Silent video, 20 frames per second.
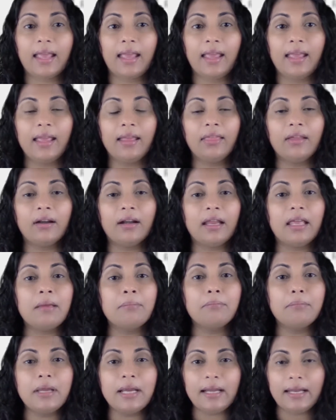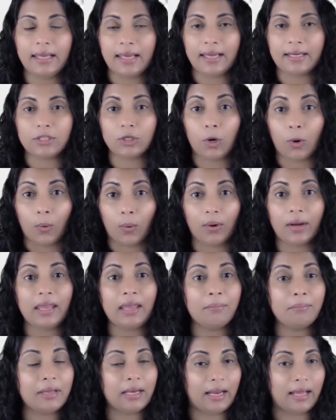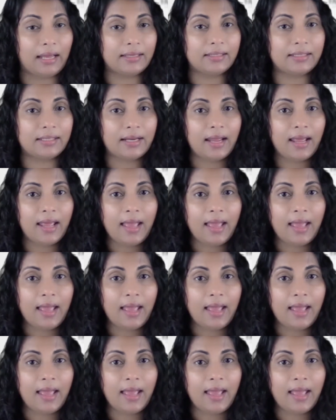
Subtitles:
either immediate or imminent,